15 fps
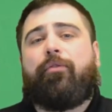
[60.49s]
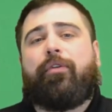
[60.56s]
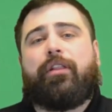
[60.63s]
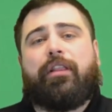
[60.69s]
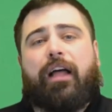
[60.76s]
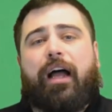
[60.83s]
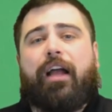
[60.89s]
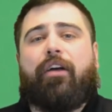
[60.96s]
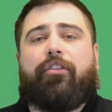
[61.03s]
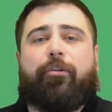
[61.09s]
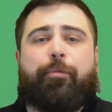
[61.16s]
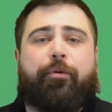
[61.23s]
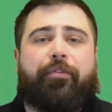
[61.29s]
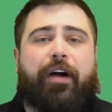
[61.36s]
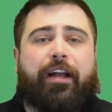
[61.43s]
rely on their
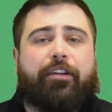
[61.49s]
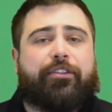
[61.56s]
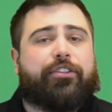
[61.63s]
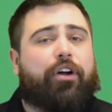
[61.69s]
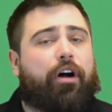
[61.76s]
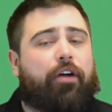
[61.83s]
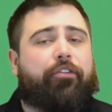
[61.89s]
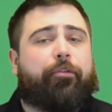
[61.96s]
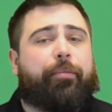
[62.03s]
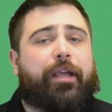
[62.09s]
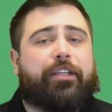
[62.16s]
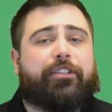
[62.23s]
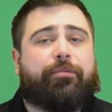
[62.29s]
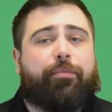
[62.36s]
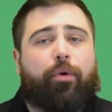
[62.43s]
providers to offer
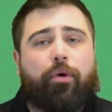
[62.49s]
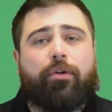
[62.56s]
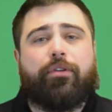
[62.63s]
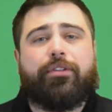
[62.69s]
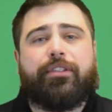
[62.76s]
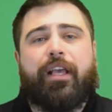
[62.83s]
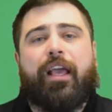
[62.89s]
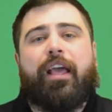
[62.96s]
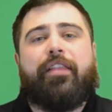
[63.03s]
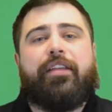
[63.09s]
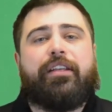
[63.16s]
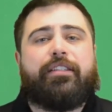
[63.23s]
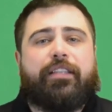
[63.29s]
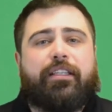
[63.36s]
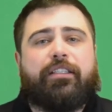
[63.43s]
patient portals,
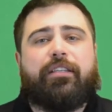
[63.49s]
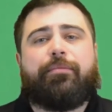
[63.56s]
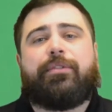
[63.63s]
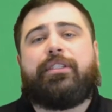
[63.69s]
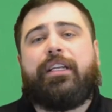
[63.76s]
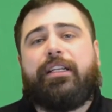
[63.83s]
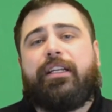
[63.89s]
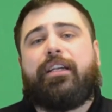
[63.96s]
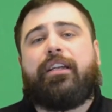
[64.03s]
these systems need to